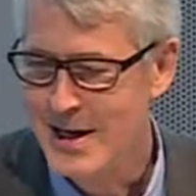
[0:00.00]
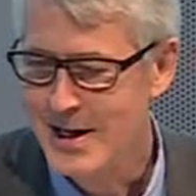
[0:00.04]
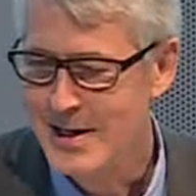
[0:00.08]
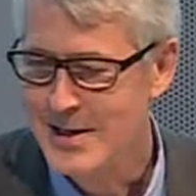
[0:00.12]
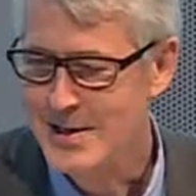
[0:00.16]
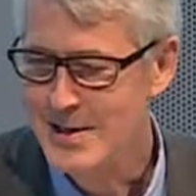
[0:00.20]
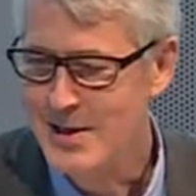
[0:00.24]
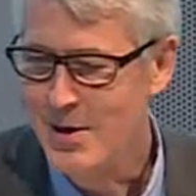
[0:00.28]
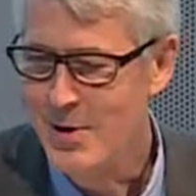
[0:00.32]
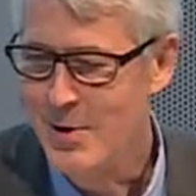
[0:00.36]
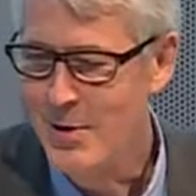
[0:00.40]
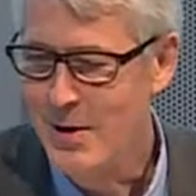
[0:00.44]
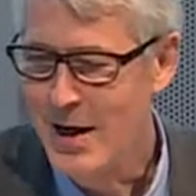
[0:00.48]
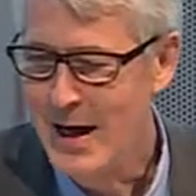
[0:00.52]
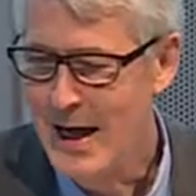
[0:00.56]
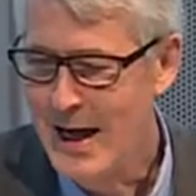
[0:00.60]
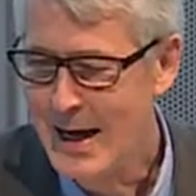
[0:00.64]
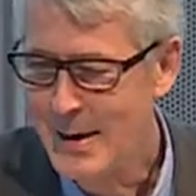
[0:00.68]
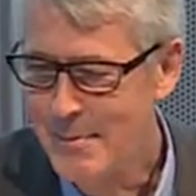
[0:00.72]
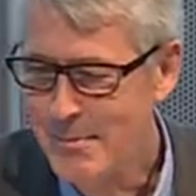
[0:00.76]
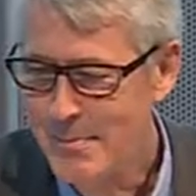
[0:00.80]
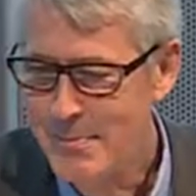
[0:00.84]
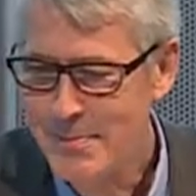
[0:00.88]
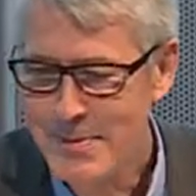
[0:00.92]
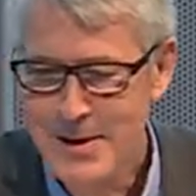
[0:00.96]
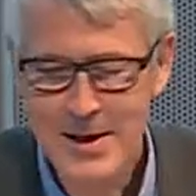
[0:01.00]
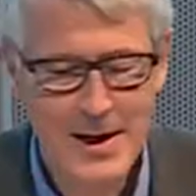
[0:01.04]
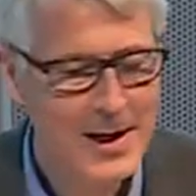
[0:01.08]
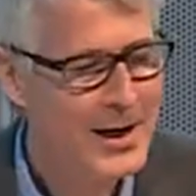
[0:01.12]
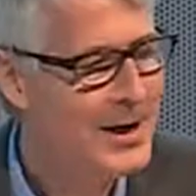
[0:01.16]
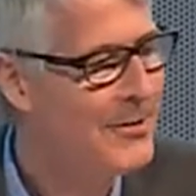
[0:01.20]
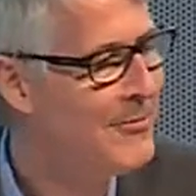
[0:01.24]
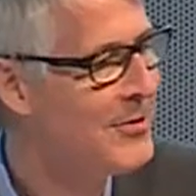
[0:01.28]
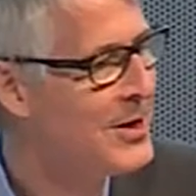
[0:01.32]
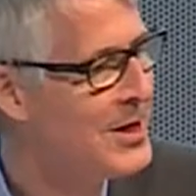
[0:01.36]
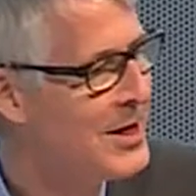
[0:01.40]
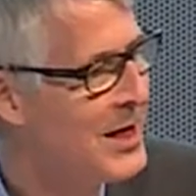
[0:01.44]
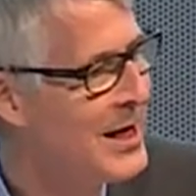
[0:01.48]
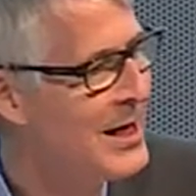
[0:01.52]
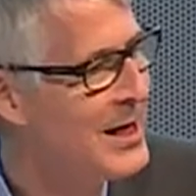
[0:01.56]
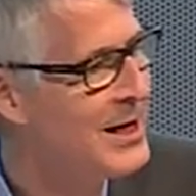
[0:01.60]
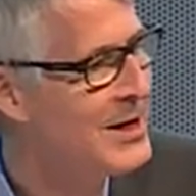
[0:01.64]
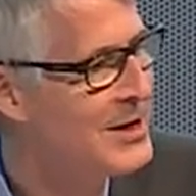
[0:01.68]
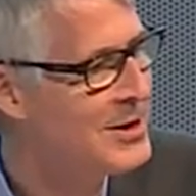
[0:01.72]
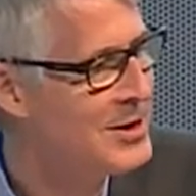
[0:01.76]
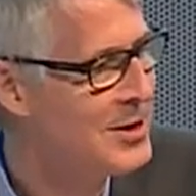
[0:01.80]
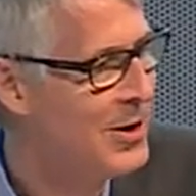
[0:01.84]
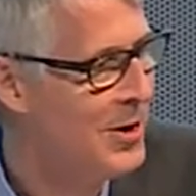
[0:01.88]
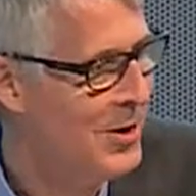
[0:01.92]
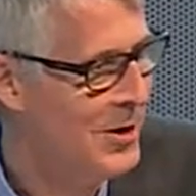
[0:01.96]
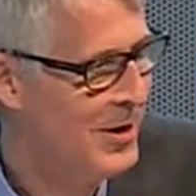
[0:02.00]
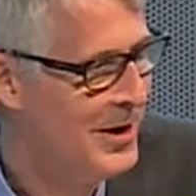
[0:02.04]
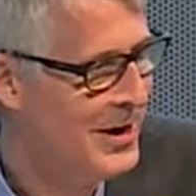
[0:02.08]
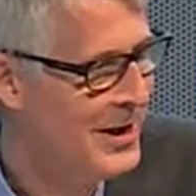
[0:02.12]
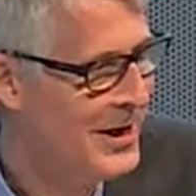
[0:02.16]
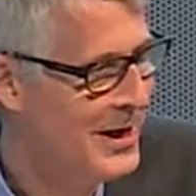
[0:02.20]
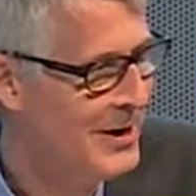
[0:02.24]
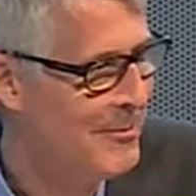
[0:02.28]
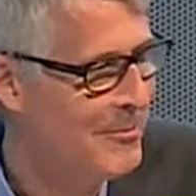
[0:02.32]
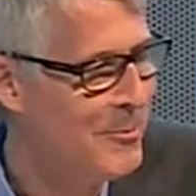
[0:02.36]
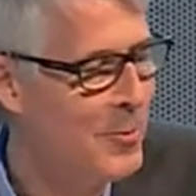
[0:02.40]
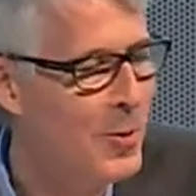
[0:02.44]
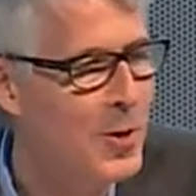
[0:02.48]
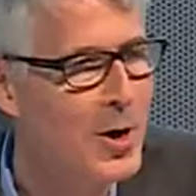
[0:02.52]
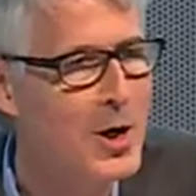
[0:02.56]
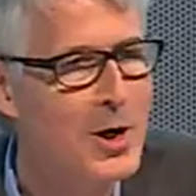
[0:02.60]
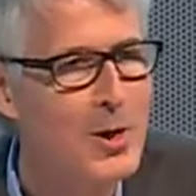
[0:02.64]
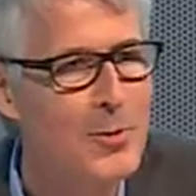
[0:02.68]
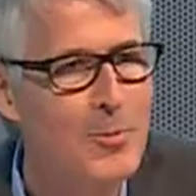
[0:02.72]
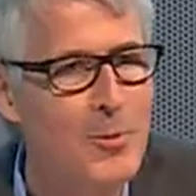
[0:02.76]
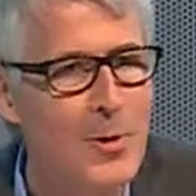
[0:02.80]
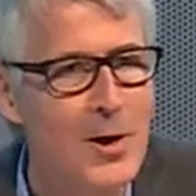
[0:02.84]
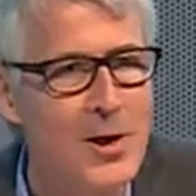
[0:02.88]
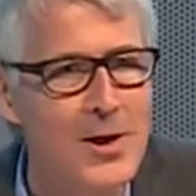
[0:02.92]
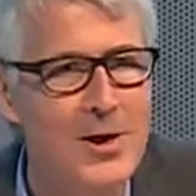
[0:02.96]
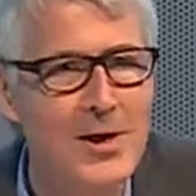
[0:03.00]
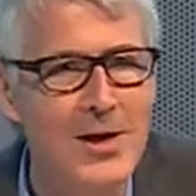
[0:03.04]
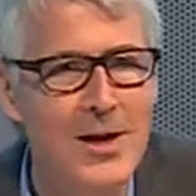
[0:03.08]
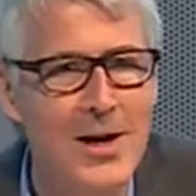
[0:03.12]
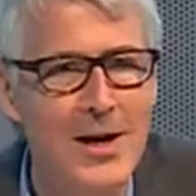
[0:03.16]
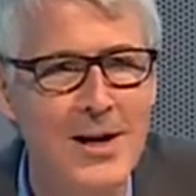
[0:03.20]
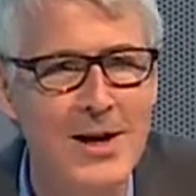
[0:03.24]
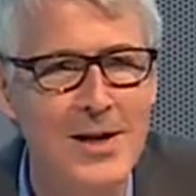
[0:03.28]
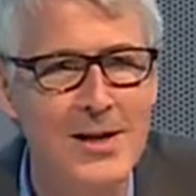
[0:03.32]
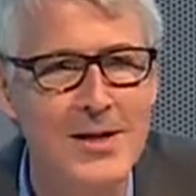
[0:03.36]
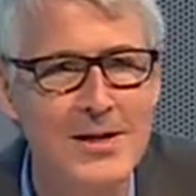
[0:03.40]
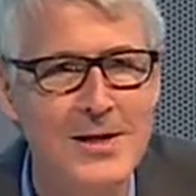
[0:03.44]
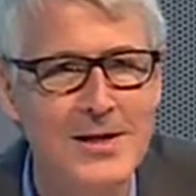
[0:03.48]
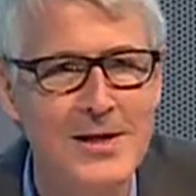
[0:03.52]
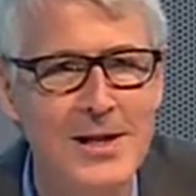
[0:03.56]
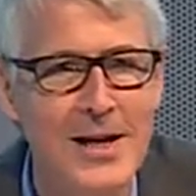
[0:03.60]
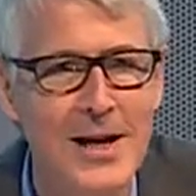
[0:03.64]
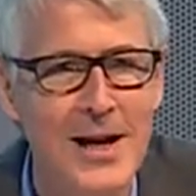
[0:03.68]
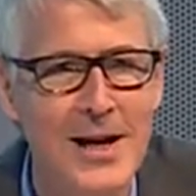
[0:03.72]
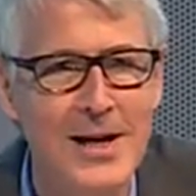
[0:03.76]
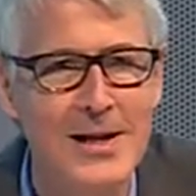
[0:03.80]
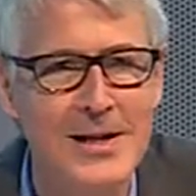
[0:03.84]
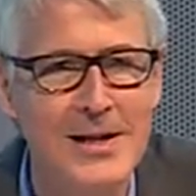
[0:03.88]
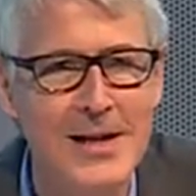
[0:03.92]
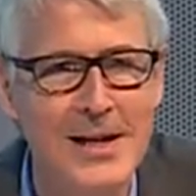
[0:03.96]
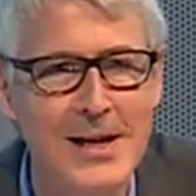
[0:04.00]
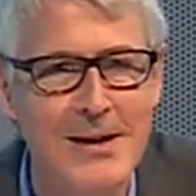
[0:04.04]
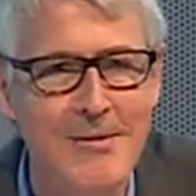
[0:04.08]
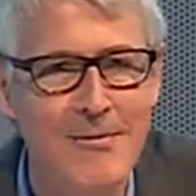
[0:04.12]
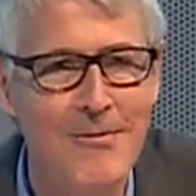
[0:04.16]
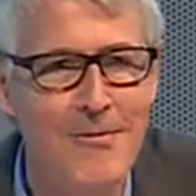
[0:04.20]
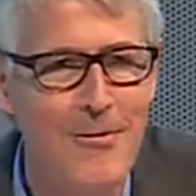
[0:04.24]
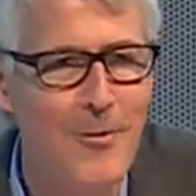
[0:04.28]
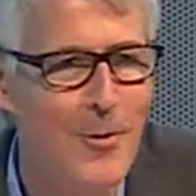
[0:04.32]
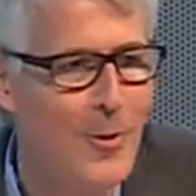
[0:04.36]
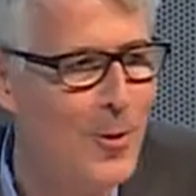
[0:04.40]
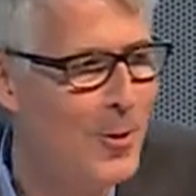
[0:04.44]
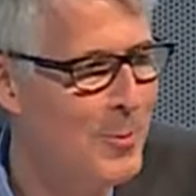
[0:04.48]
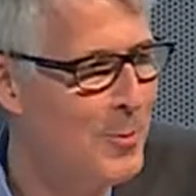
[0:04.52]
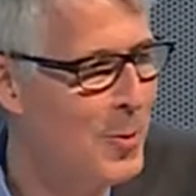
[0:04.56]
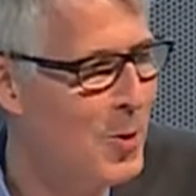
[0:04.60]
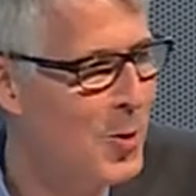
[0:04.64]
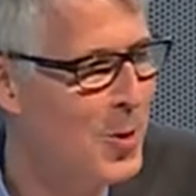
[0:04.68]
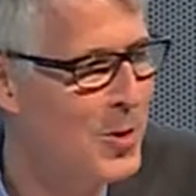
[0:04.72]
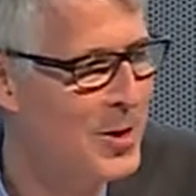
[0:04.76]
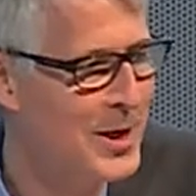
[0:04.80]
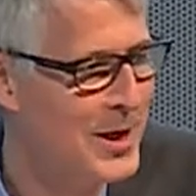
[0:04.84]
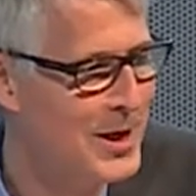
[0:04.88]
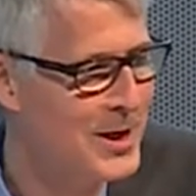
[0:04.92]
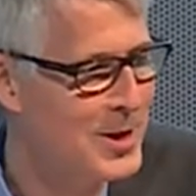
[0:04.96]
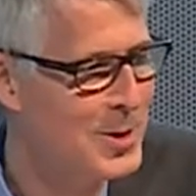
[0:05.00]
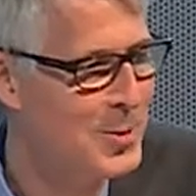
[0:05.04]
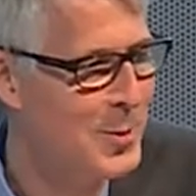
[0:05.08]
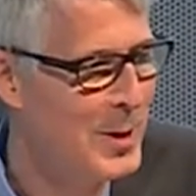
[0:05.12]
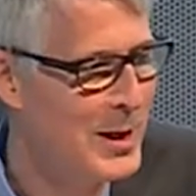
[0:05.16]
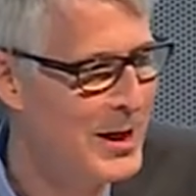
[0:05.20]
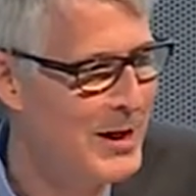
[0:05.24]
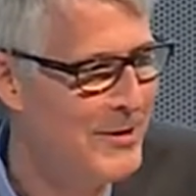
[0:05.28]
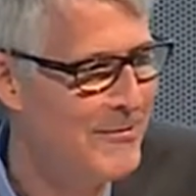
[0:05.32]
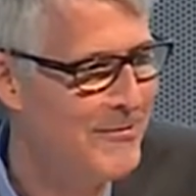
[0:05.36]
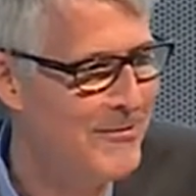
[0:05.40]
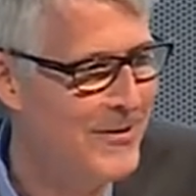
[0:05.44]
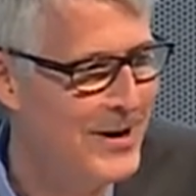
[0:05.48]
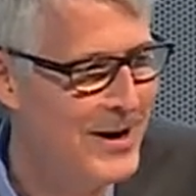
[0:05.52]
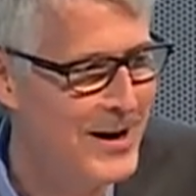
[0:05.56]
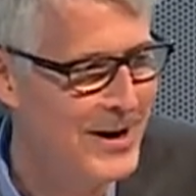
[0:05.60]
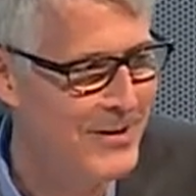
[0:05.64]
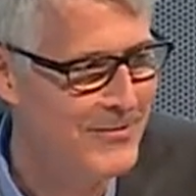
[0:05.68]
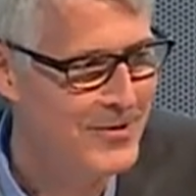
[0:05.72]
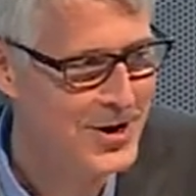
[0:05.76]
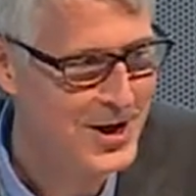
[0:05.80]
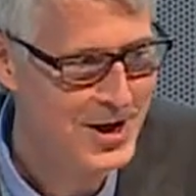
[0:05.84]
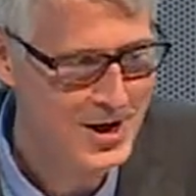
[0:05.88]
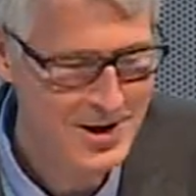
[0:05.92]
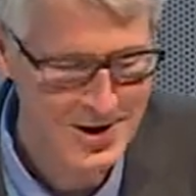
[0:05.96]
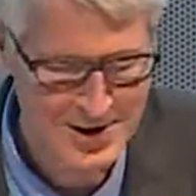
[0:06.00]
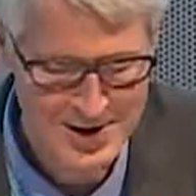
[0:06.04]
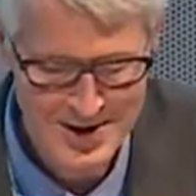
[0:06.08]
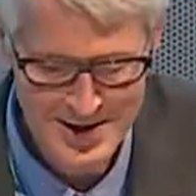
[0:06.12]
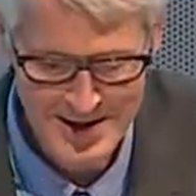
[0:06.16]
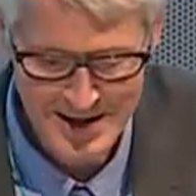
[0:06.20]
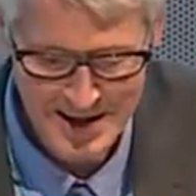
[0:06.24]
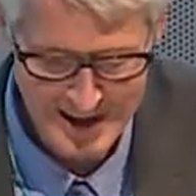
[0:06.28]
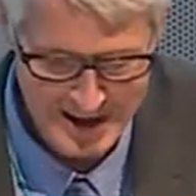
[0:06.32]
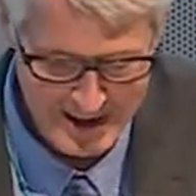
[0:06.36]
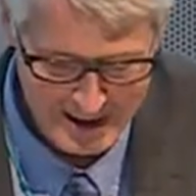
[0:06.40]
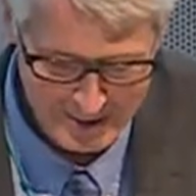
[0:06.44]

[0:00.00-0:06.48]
So I'm kind of a dinosaur. I've worked with CAD for more than 25 years, and